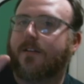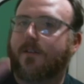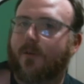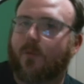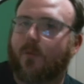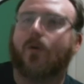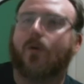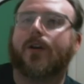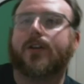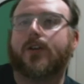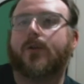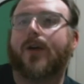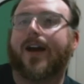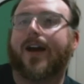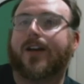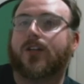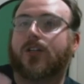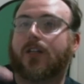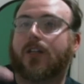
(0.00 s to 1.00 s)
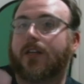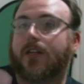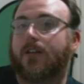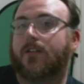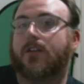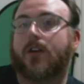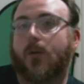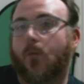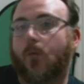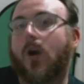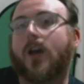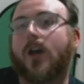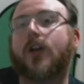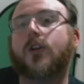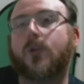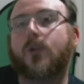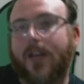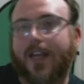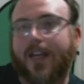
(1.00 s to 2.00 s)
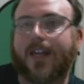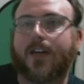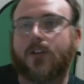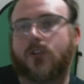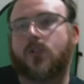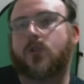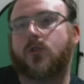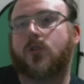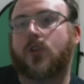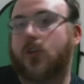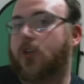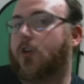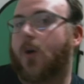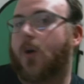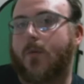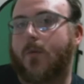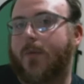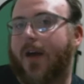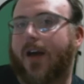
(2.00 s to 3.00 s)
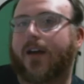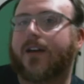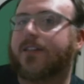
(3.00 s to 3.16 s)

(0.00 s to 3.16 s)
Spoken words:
What do you actually, what can you link it to that you know about?